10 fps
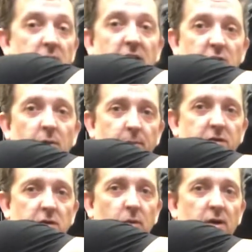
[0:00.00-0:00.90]
gas pump is in
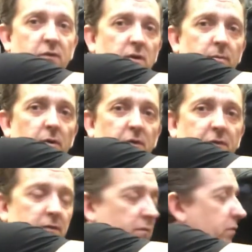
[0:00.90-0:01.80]
the way for the bolt
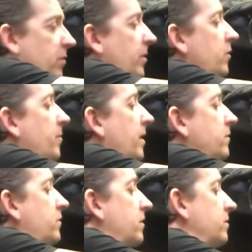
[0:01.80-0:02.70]
for the motor mount,
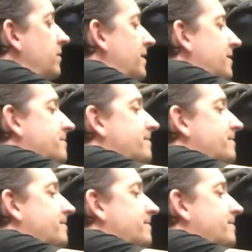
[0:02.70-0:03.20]
so yeah.